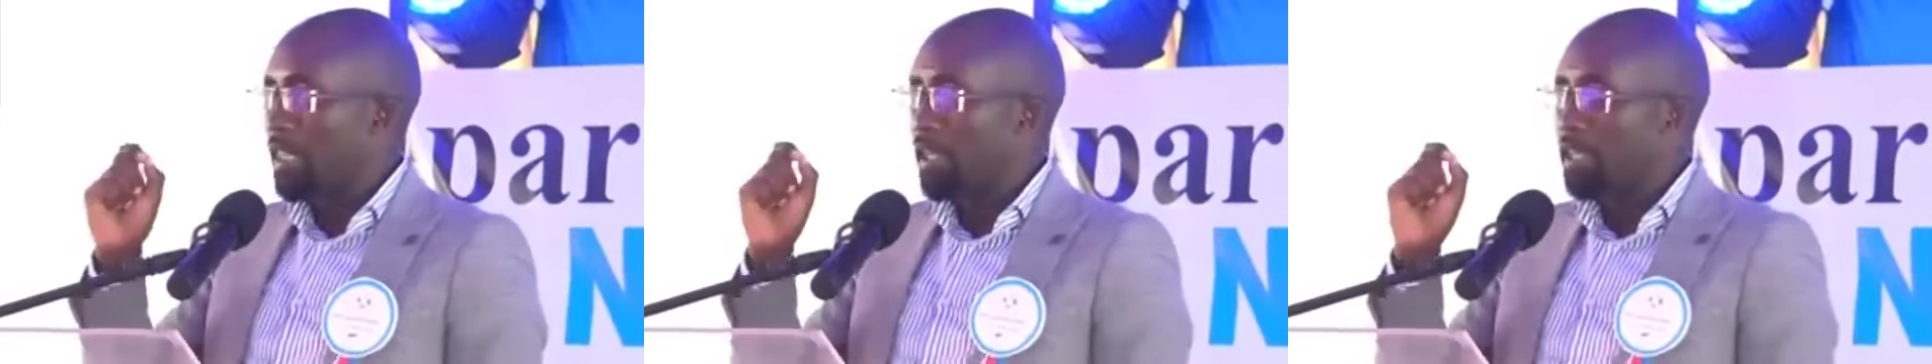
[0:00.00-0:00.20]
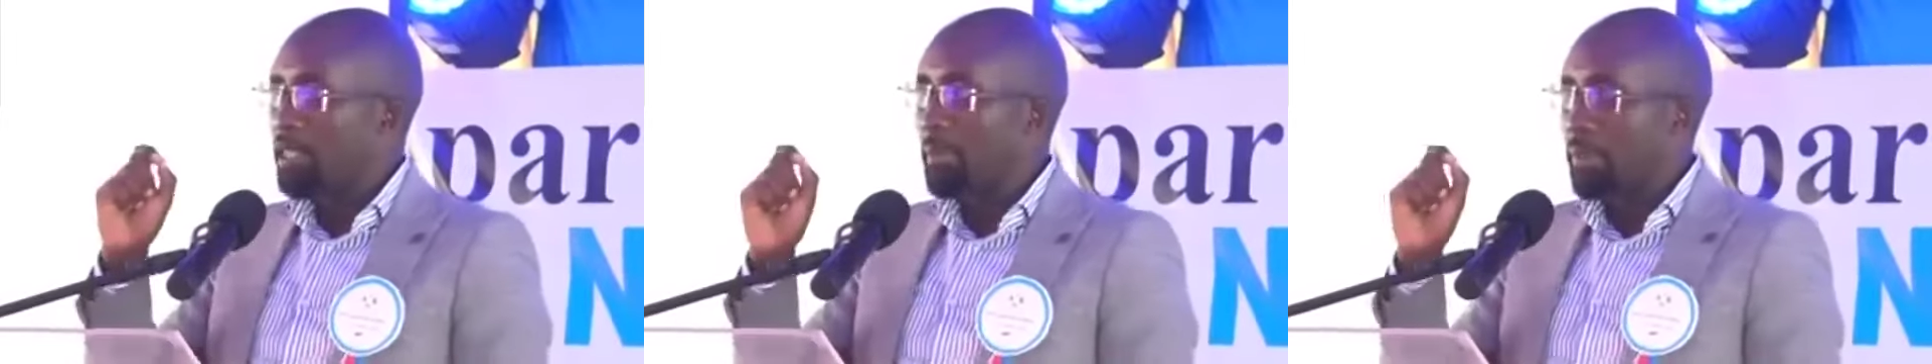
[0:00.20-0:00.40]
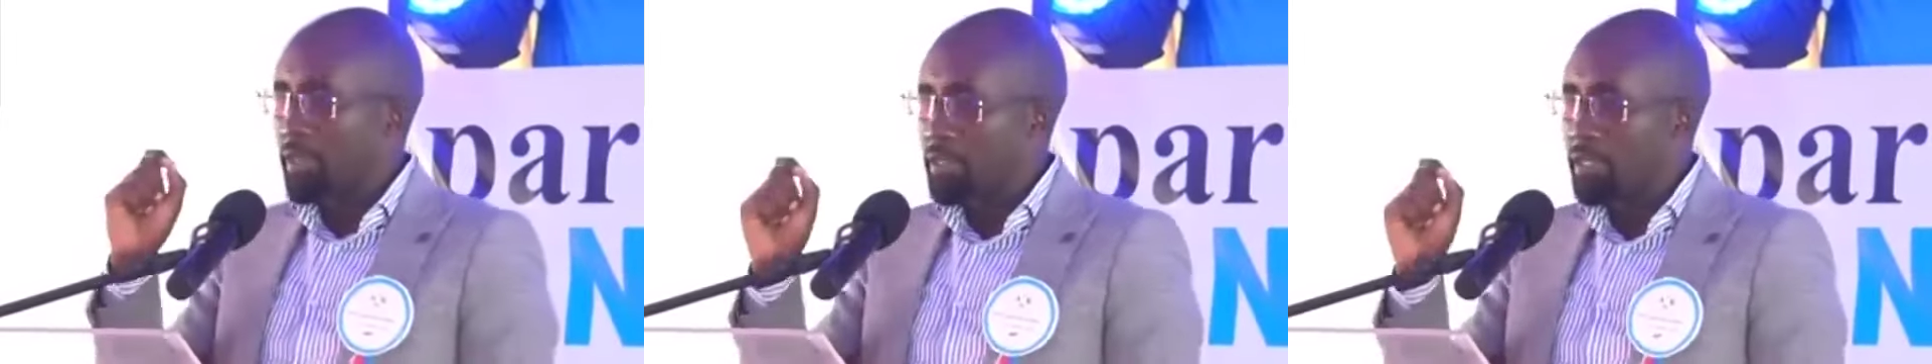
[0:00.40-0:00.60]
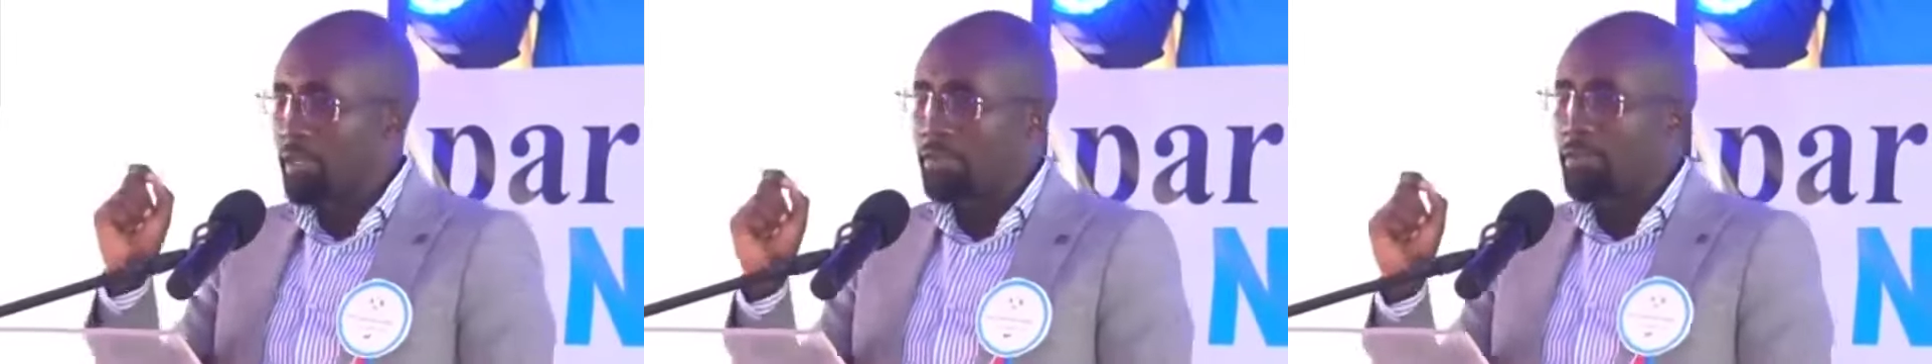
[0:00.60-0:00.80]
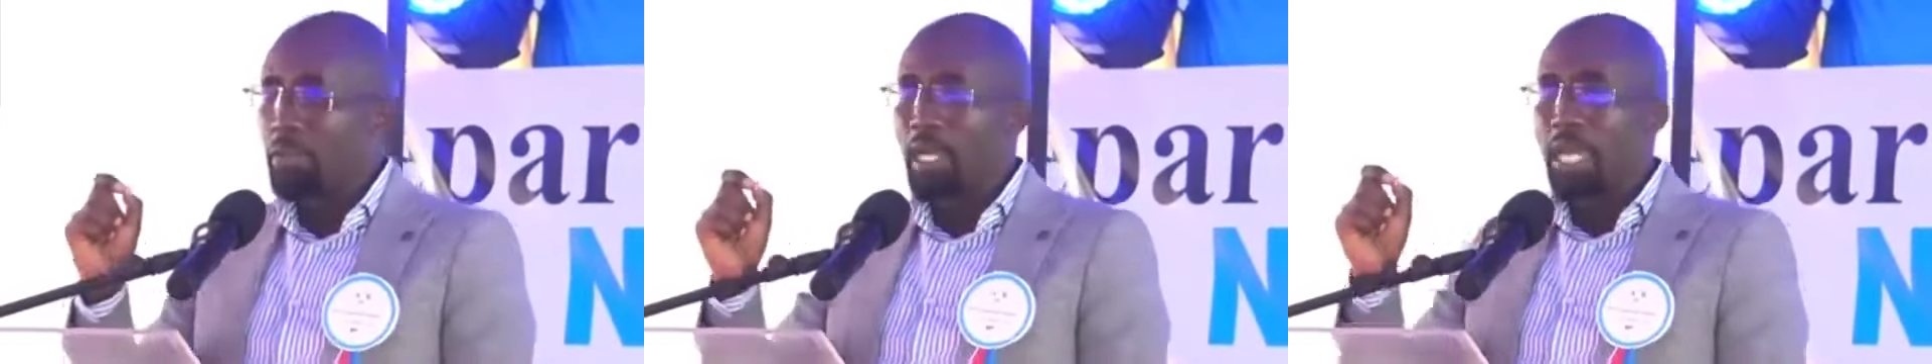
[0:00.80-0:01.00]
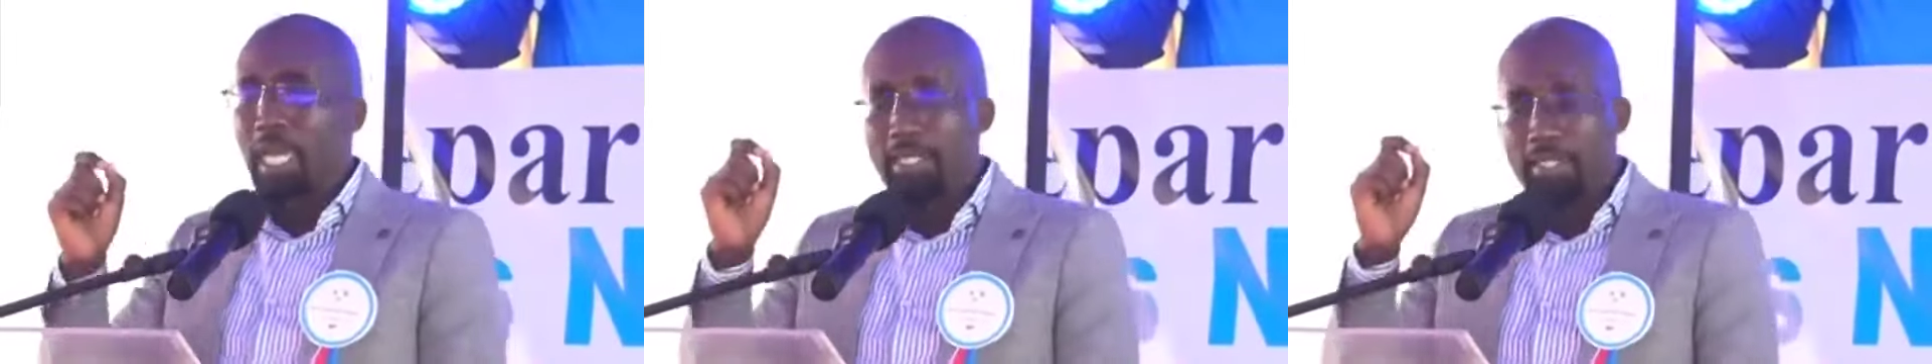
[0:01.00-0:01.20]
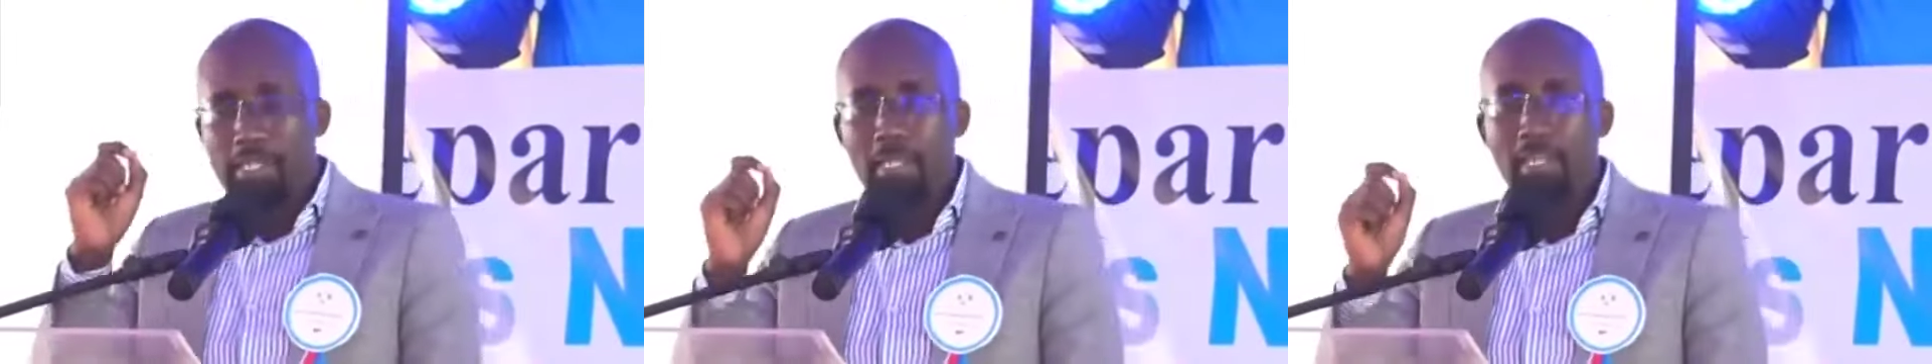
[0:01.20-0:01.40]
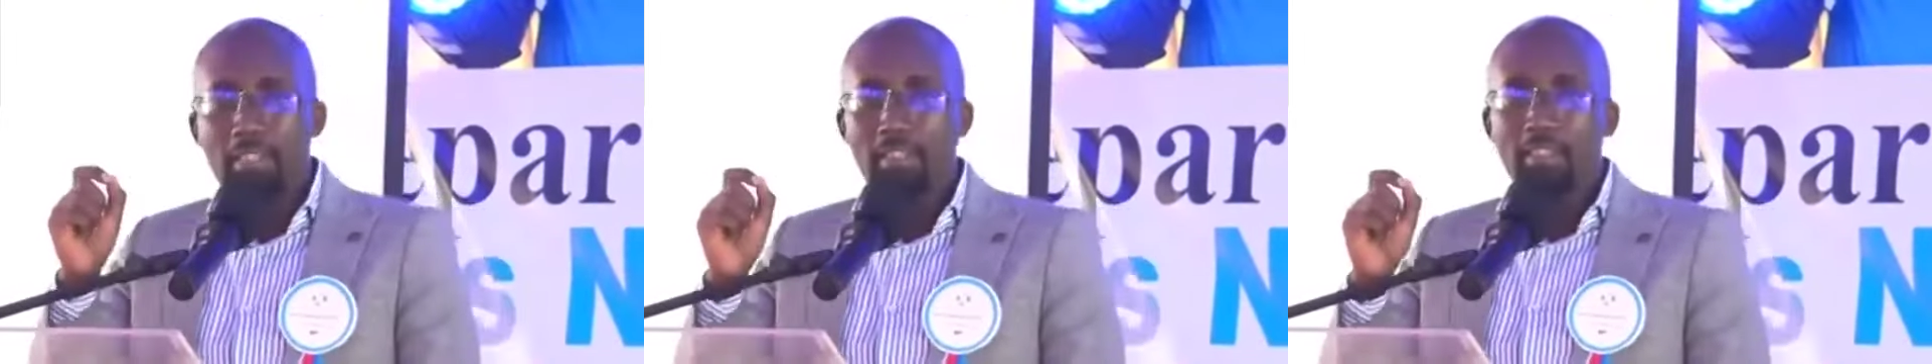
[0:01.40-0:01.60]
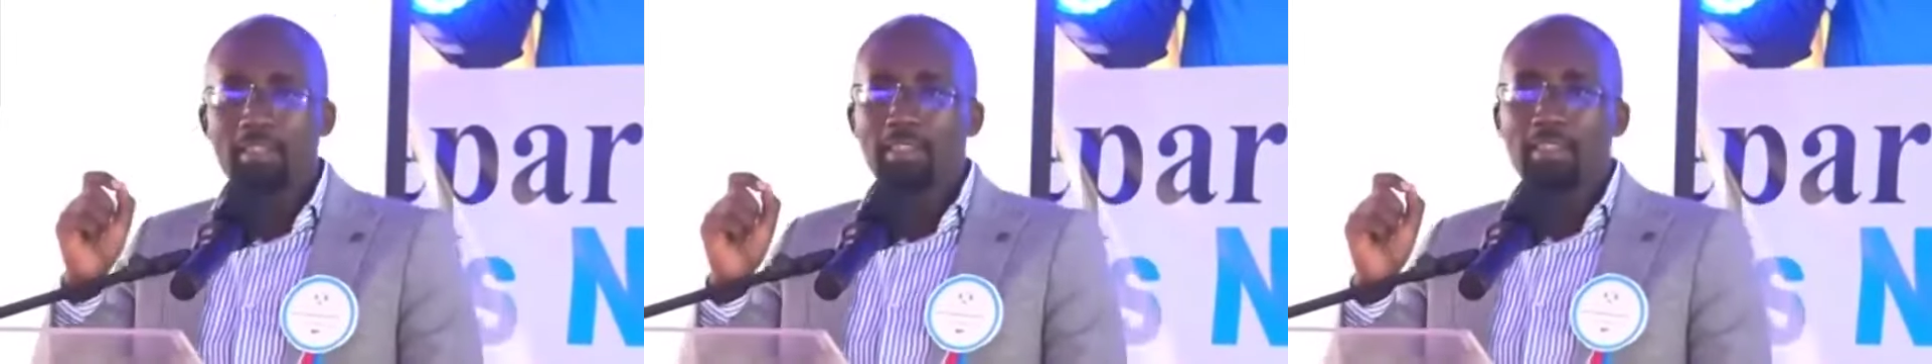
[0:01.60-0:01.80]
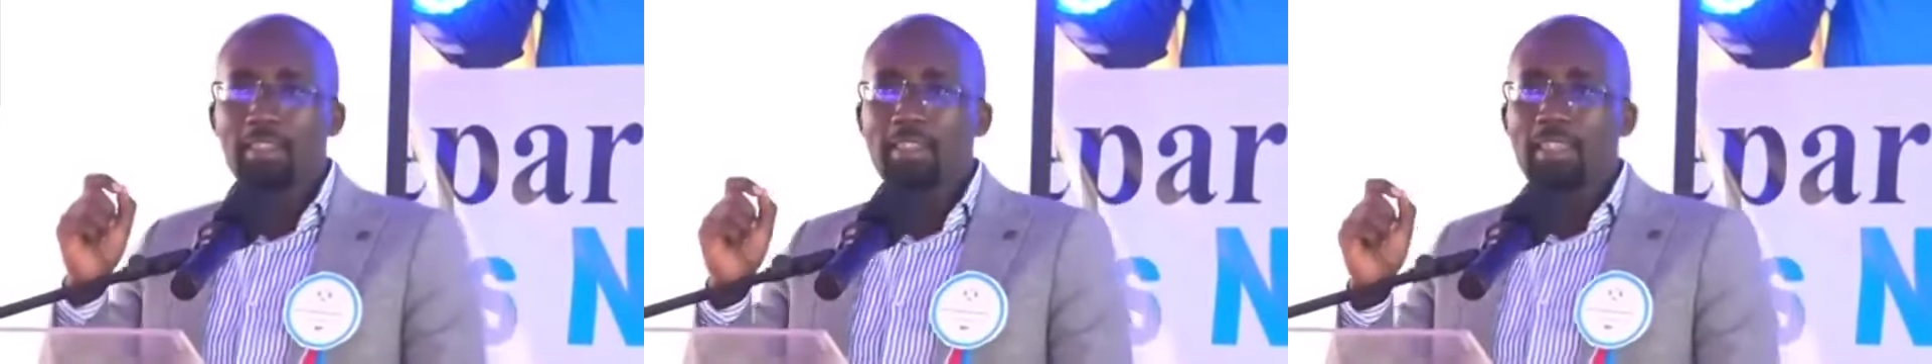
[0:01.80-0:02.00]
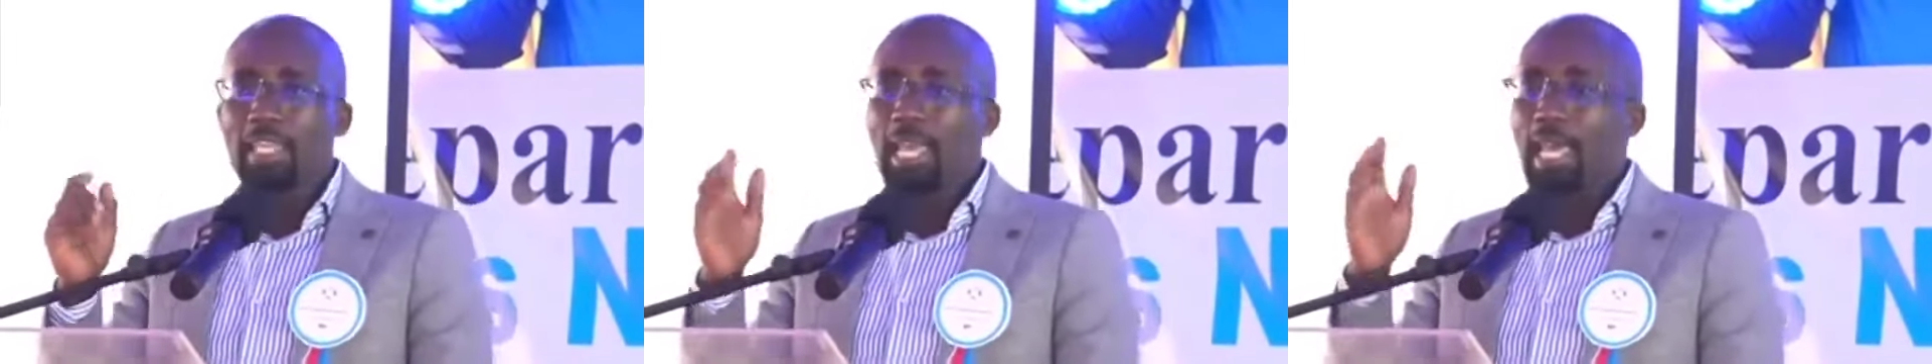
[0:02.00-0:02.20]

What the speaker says: thank the president for cancelling the